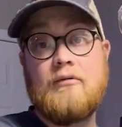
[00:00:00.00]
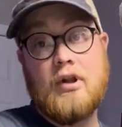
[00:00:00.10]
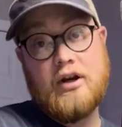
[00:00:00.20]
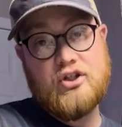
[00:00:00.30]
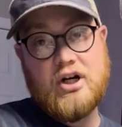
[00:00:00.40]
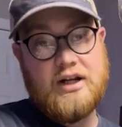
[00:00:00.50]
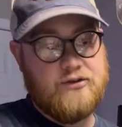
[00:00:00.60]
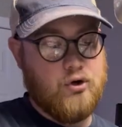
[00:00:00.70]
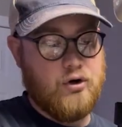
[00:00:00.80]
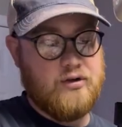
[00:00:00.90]
a lot of Chinese
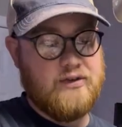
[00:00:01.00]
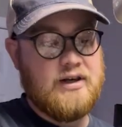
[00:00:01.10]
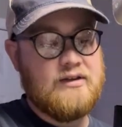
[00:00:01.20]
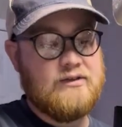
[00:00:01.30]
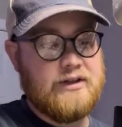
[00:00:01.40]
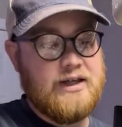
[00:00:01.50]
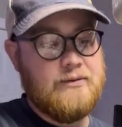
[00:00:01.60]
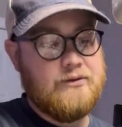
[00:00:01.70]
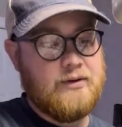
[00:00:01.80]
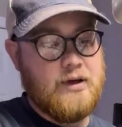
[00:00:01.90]
cards that need sleeves,